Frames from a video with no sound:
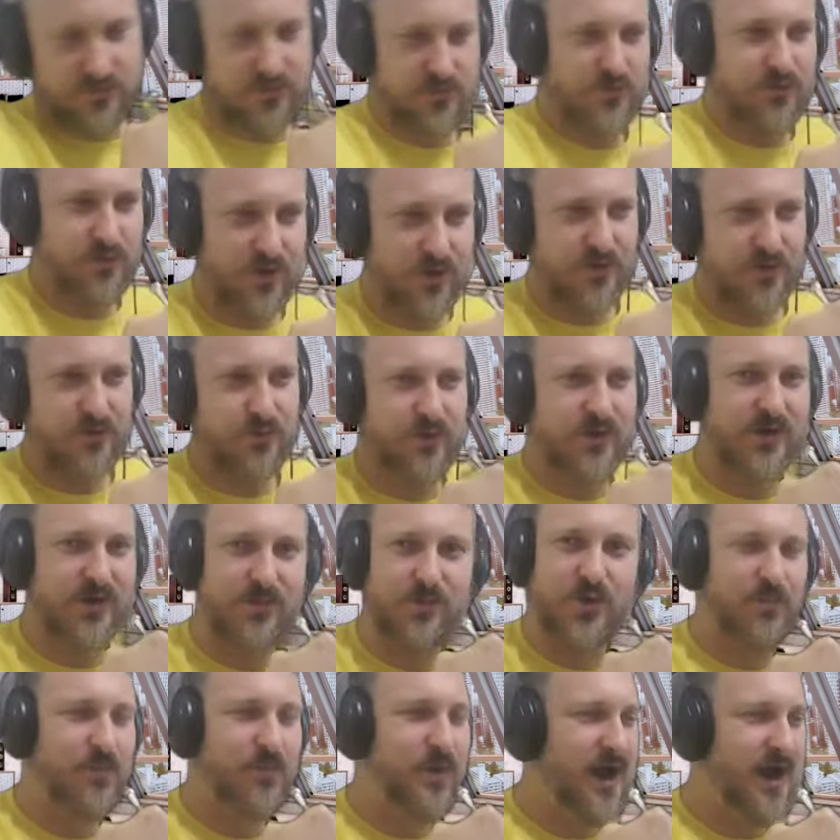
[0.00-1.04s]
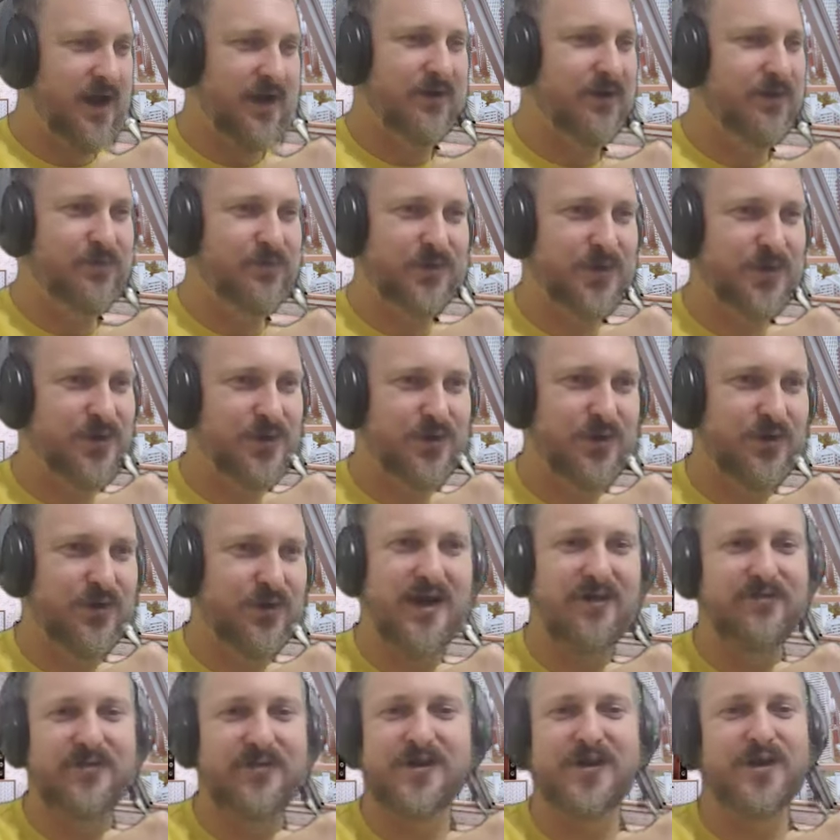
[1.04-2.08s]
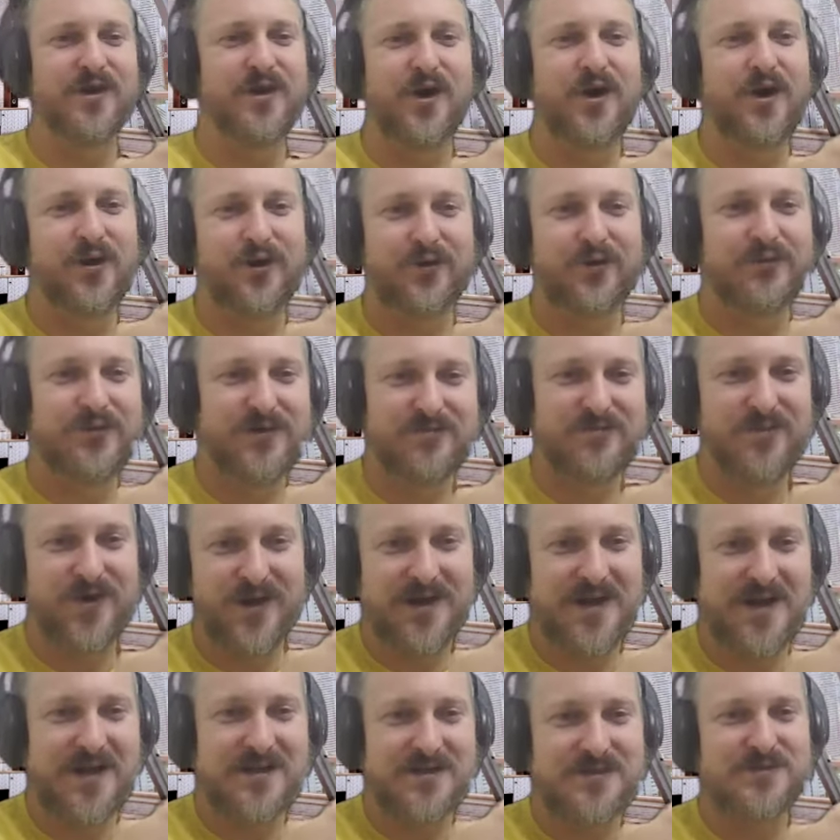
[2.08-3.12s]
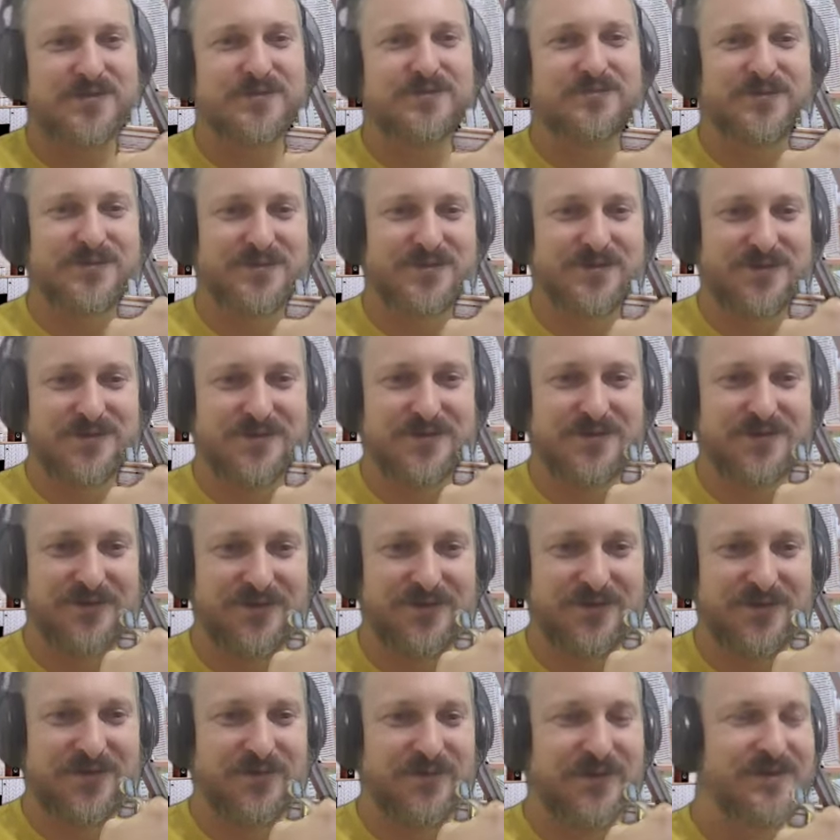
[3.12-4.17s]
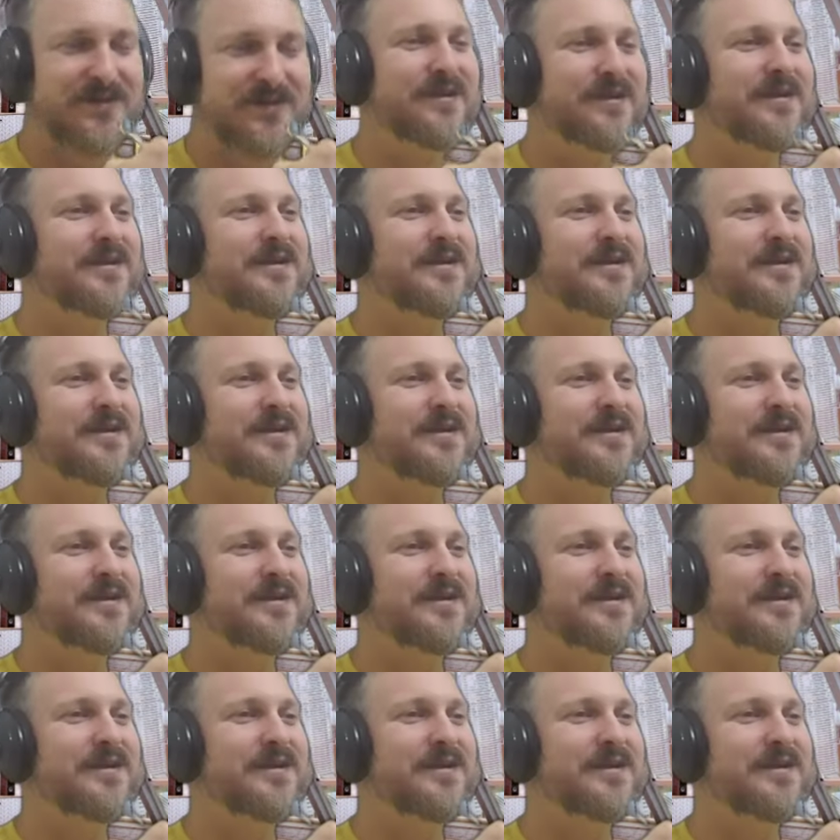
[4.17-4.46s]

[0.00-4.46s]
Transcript: Or like I'm like, mate, you're not having to go with my customers. You know what I mean?